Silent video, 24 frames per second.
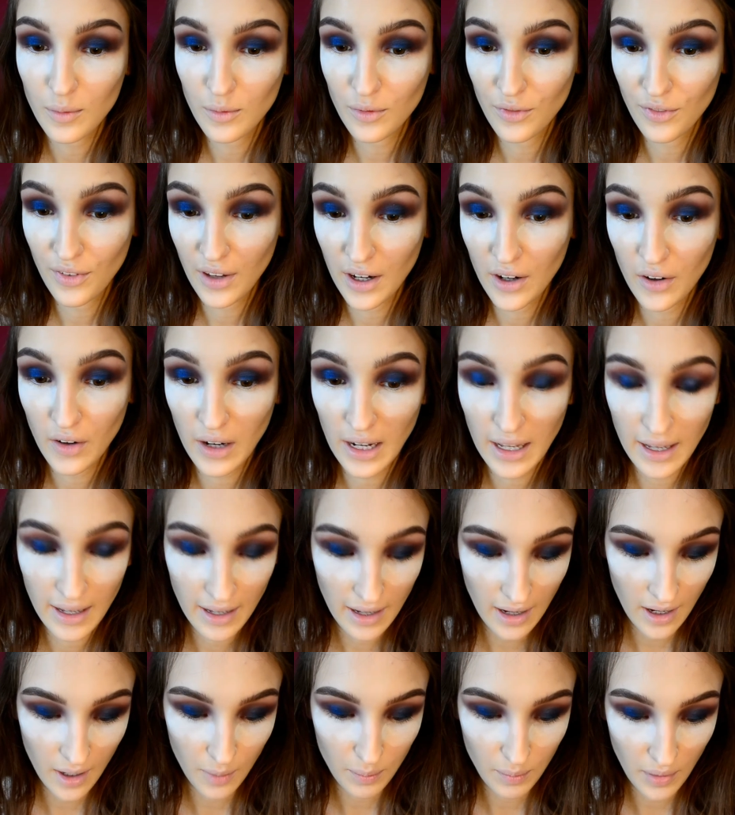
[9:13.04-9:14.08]
very
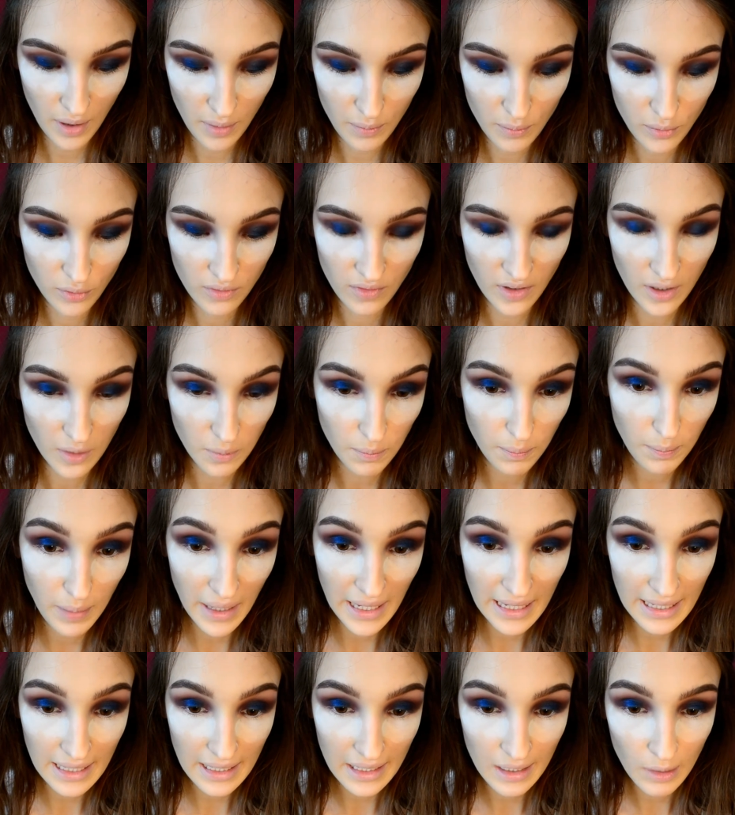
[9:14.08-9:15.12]
happy I put that
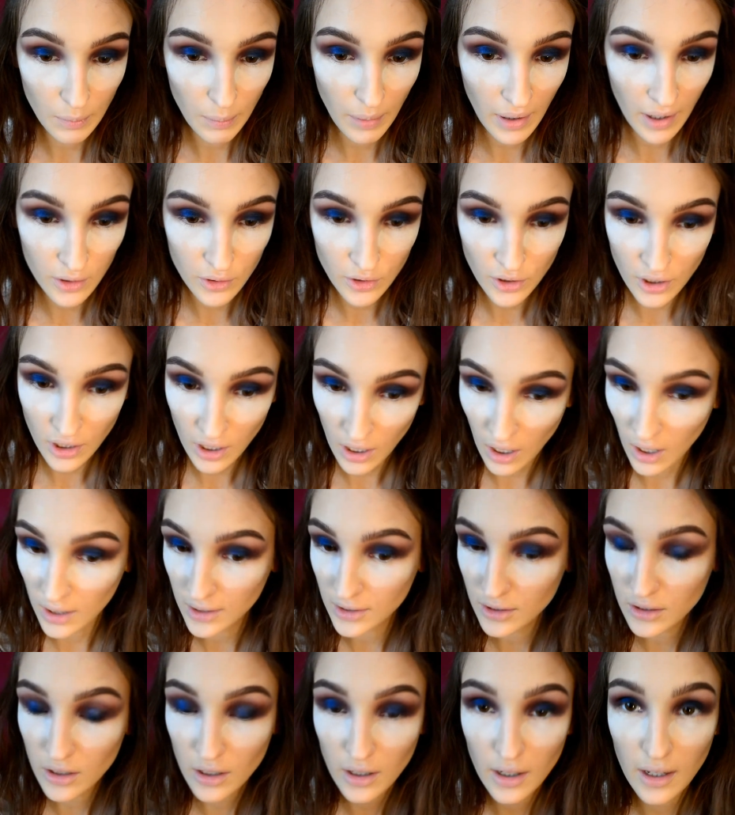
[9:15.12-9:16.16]
baking powder
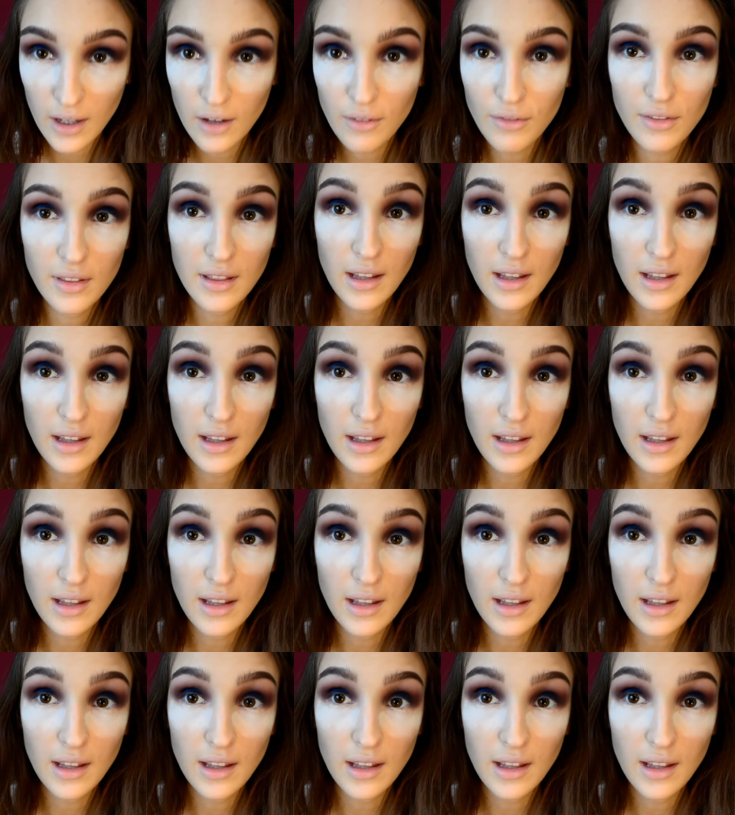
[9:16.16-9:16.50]
underneath.